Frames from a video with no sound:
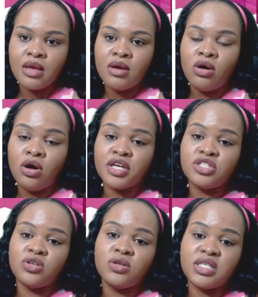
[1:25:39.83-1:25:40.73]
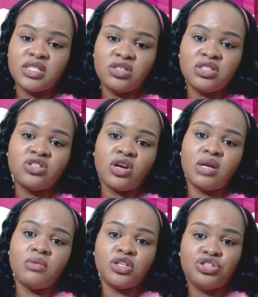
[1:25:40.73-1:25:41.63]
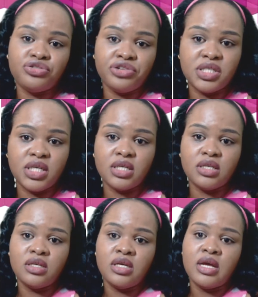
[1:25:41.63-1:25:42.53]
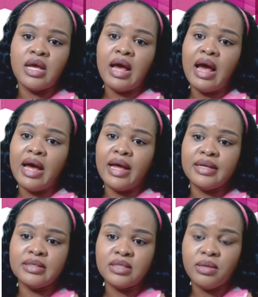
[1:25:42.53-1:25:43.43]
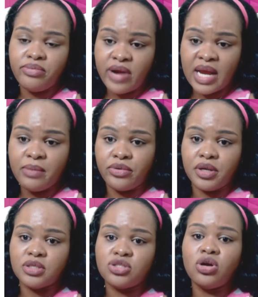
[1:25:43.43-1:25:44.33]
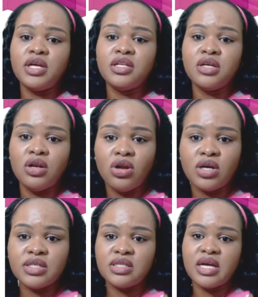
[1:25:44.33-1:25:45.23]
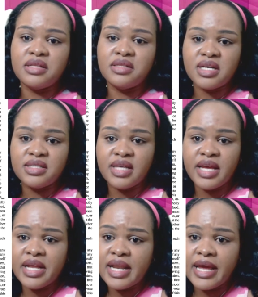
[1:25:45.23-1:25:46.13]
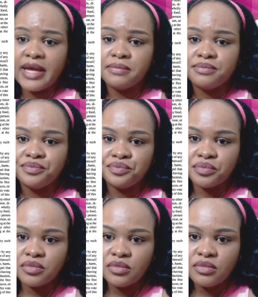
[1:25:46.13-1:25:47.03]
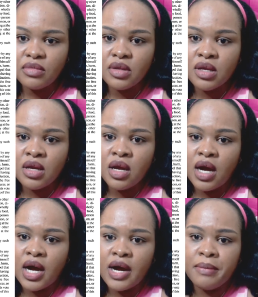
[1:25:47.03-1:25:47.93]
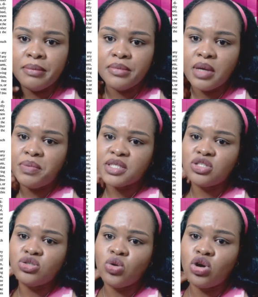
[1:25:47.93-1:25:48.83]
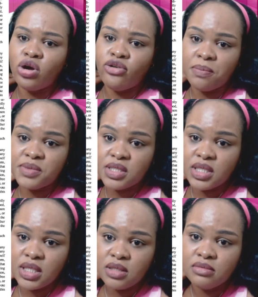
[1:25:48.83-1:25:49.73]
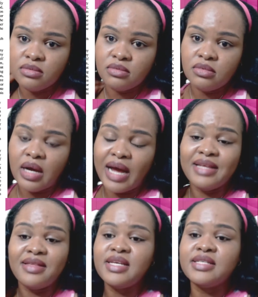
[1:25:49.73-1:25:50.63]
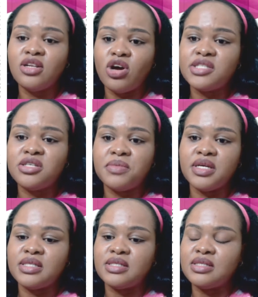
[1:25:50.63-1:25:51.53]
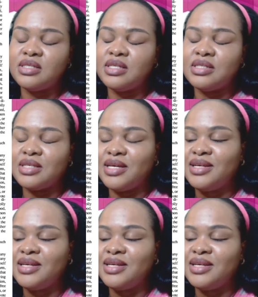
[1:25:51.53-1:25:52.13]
Okay, so this is talking about treating and bribery. So in the laws, they're saying like a person who corruptly, and the thing is the law is something is